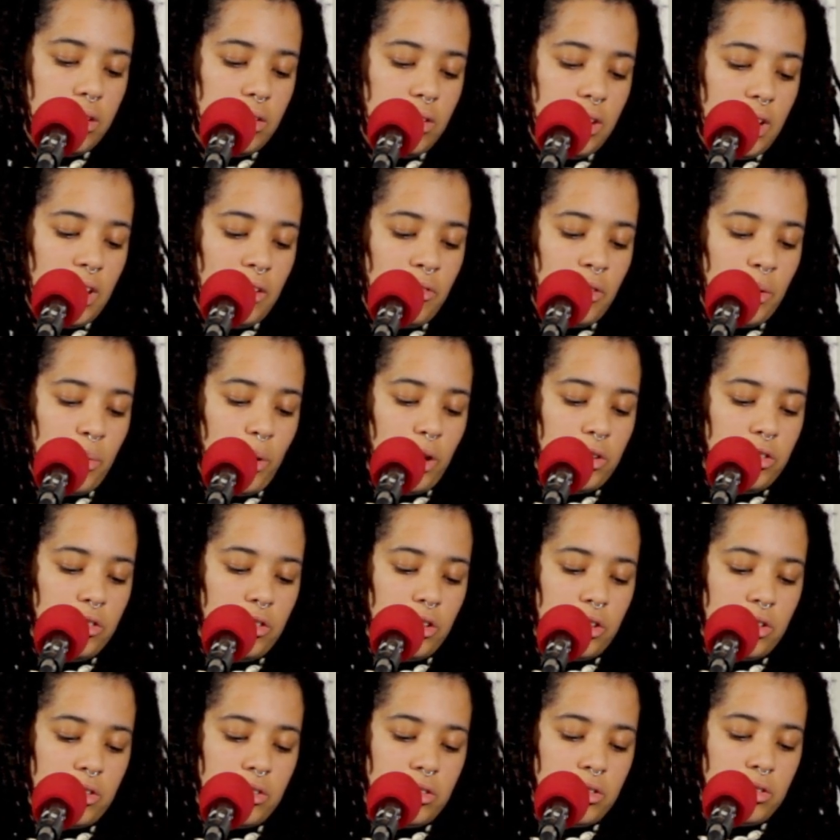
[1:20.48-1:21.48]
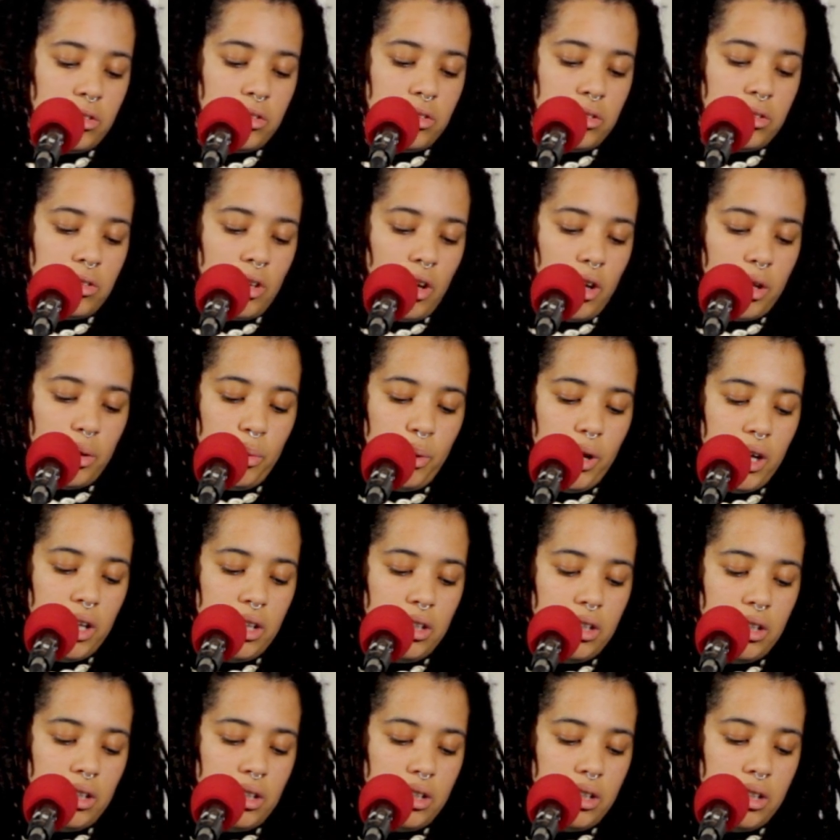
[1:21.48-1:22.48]
did everyone just turn
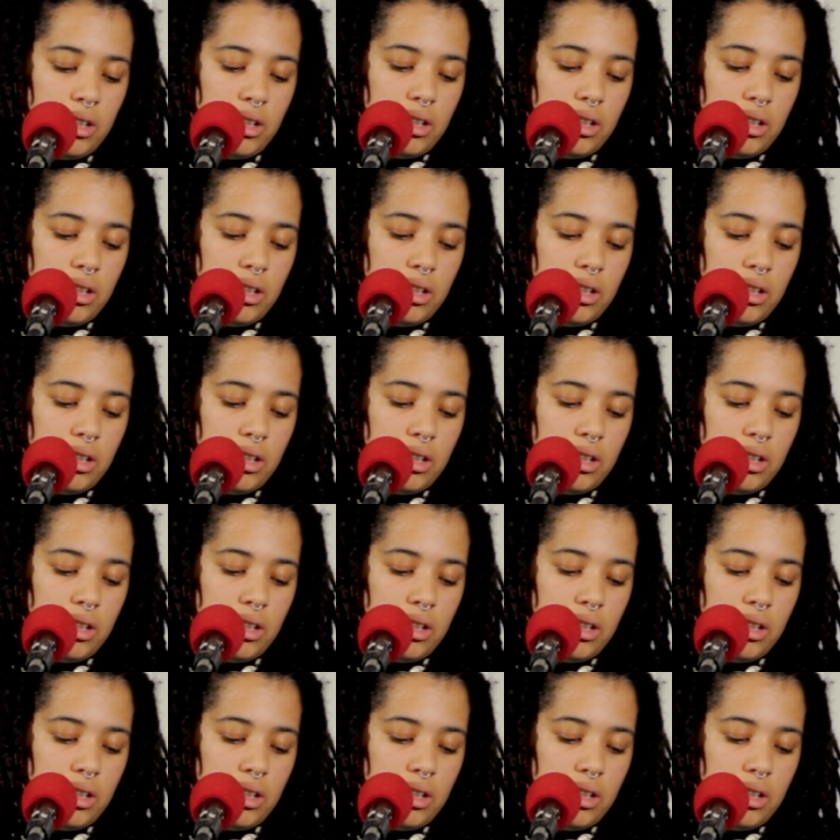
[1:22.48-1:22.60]
away?